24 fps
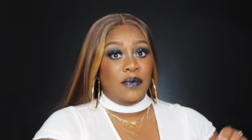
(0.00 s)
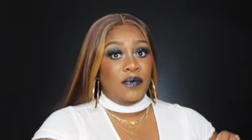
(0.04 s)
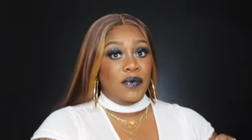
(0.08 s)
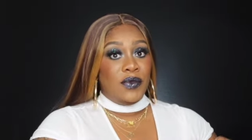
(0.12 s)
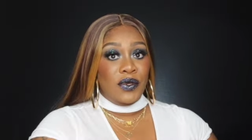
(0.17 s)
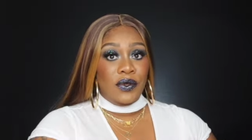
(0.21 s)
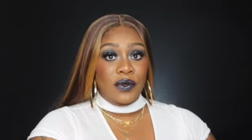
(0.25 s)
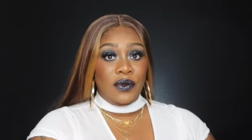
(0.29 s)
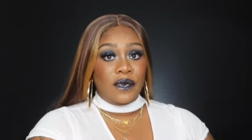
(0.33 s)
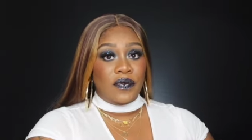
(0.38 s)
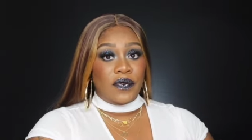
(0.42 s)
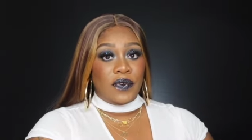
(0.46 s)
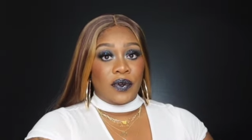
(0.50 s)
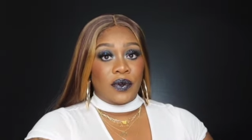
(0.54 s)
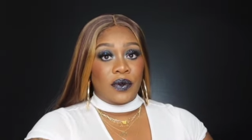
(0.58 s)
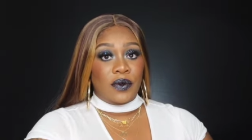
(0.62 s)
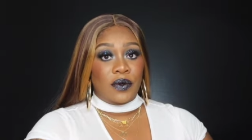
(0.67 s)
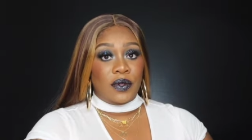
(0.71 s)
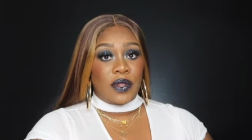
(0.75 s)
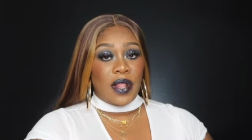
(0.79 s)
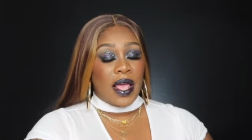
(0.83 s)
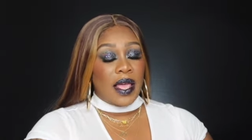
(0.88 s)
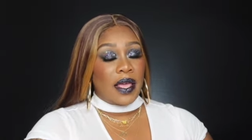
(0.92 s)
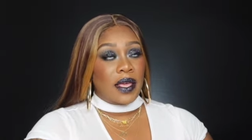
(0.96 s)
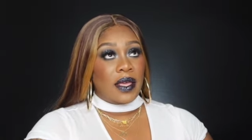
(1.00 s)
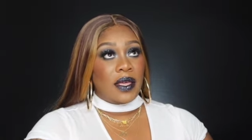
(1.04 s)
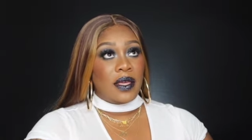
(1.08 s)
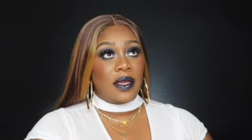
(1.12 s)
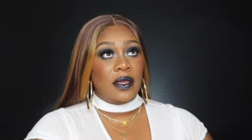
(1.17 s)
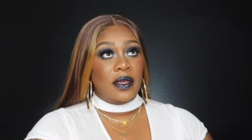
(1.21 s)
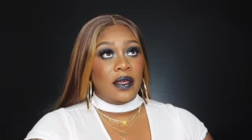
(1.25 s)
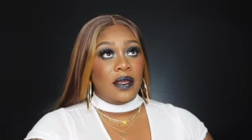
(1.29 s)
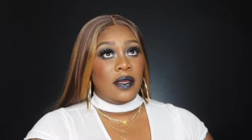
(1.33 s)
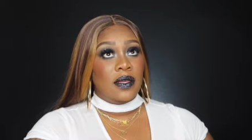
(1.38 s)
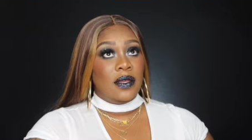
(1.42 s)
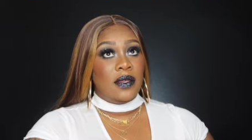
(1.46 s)
beautiful. Like,
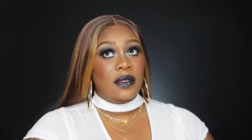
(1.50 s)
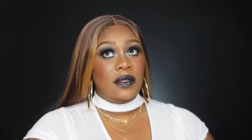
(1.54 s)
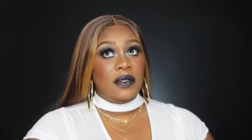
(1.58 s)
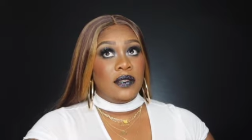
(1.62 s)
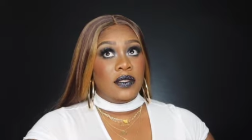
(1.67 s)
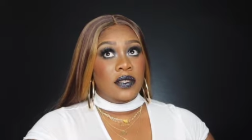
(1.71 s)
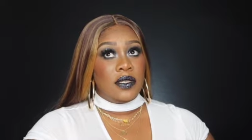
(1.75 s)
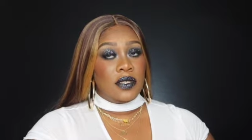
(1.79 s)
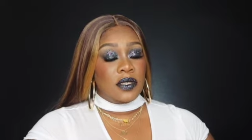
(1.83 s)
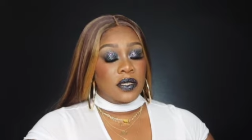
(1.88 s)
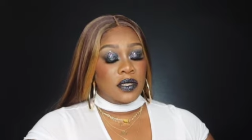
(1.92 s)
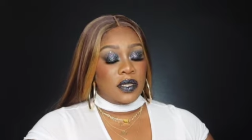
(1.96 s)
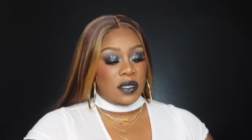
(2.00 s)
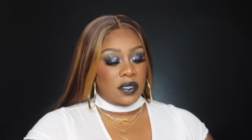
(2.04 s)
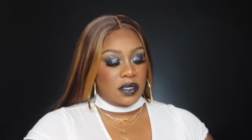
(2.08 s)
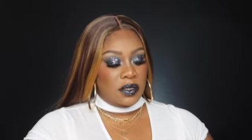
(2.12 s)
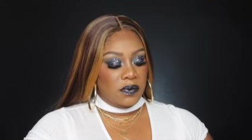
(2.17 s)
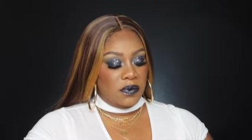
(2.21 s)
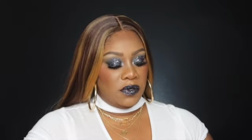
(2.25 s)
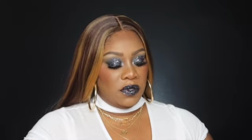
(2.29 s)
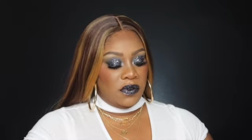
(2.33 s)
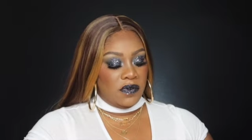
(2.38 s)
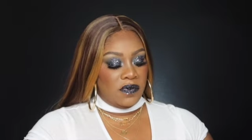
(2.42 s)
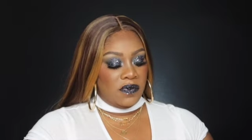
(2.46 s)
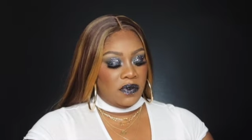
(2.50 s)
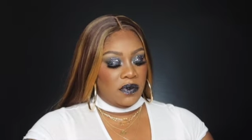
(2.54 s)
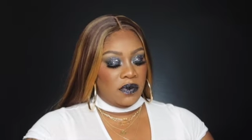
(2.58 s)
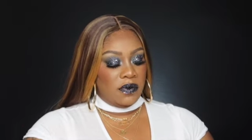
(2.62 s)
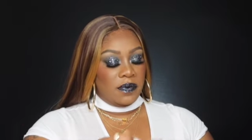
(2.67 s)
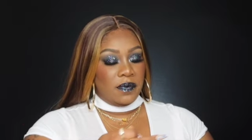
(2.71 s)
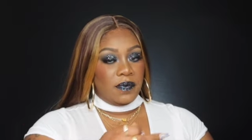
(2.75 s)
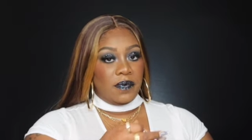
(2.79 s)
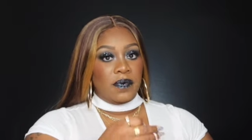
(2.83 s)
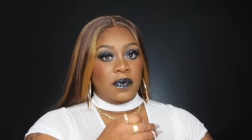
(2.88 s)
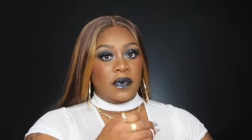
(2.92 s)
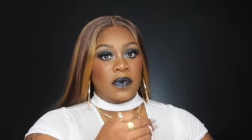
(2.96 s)
just such beautiful,
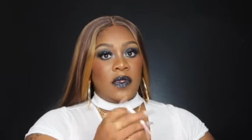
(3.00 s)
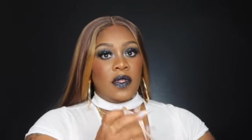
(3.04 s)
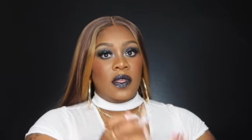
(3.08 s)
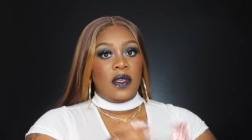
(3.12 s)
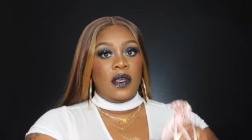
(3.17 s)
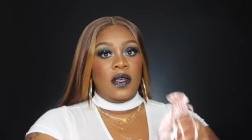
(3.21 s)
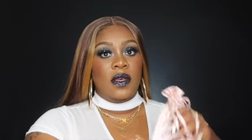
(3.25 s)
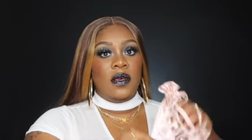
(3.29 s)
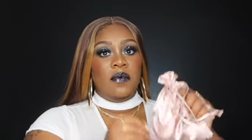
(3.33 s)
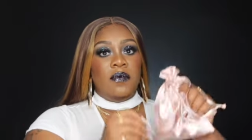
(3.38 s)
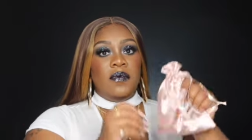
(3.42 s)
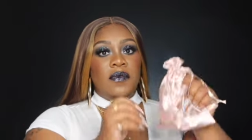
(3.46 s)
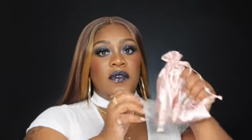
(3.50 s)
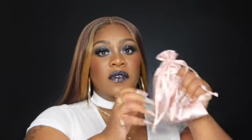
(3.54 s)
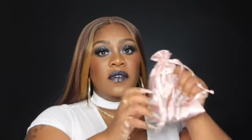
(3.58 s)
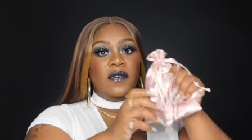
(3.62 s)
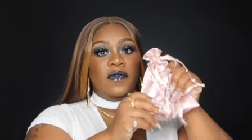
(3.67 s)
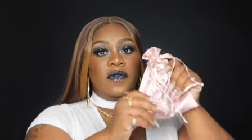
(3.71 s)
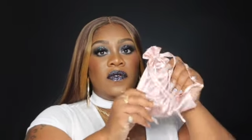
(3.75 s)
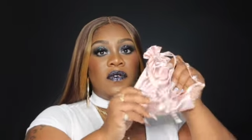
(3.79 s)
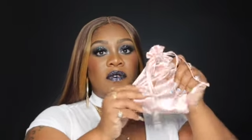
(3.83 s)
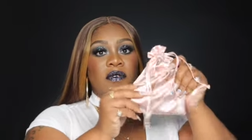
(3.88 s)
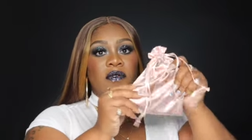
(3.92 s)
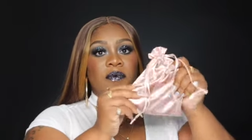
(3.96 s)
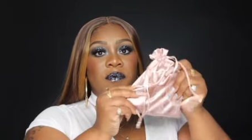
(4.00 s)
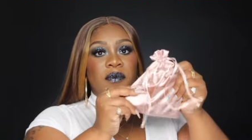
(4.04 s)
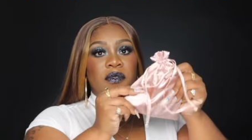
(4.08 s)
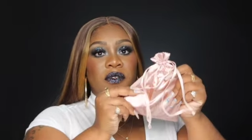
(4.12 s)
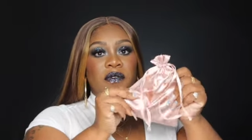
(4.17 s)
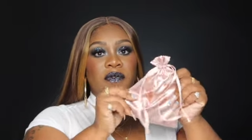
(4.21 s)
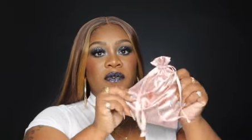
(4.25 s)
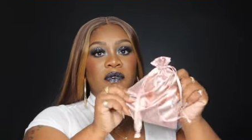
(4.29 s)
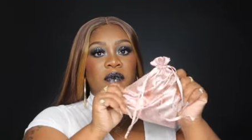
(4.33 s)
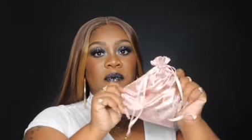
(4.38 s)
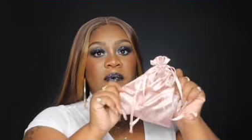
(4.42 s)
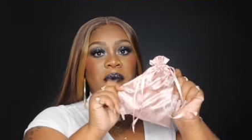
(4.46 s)
beautiful,
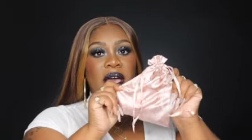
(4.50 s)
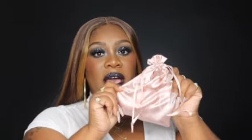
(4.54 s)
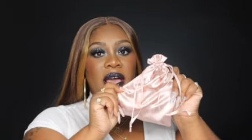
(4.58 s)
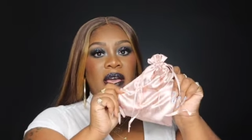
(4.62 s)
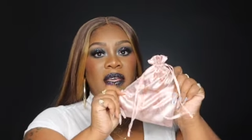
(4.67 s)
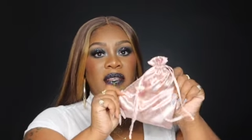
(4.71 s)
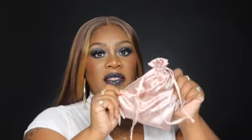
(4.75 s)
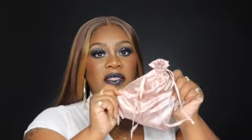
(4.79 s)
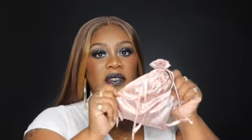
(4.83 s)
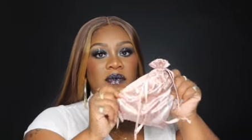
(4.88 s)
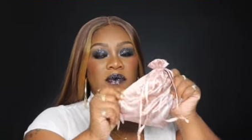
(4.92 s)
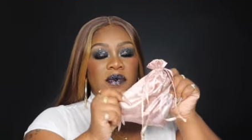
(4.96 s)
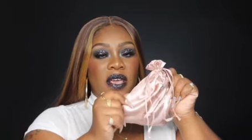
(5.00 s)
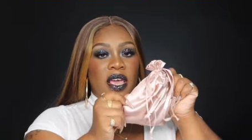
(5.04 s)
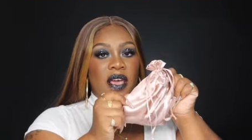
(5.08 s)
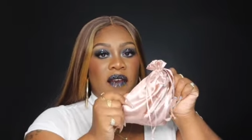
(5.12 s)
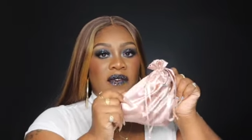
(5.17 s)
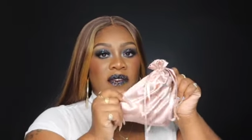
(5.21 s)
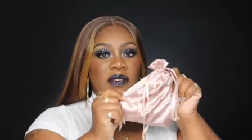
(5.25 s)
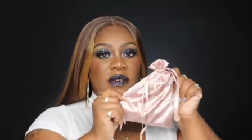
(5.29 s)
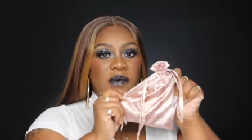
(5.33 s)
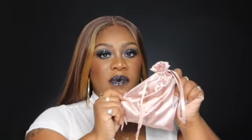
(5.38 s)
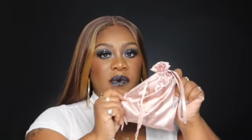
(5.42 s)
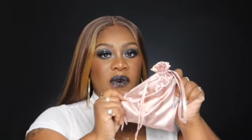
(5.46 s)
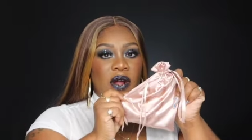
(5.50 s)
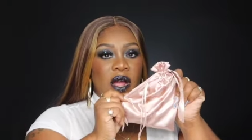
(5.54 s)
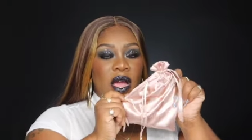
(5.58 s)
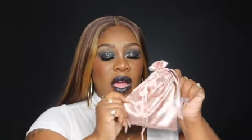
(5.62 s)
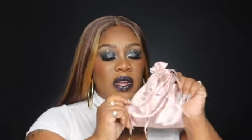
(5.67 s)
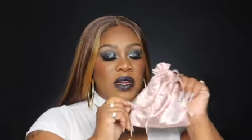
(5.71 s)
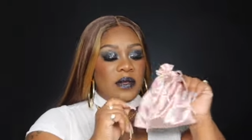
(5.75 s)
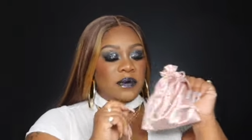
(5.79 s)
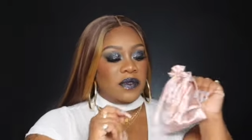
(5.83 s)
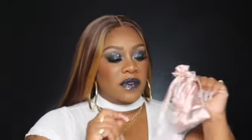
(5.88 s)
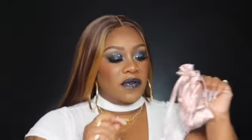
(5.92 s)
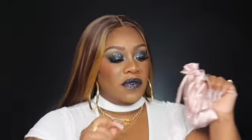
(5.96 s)
beautiful packaging. We have some more
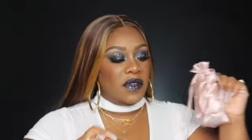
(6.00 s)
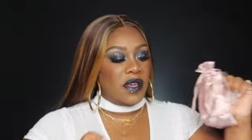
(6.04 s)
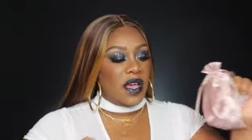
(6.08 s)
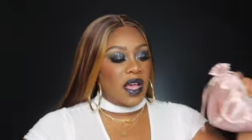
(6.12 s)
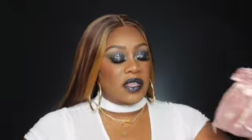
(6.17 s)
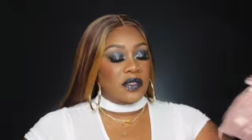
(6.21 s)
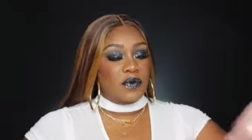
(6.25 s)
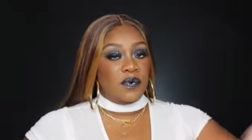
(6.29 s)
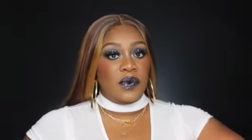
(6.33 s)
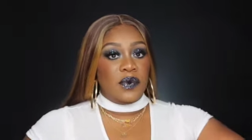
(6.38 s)
items if you guys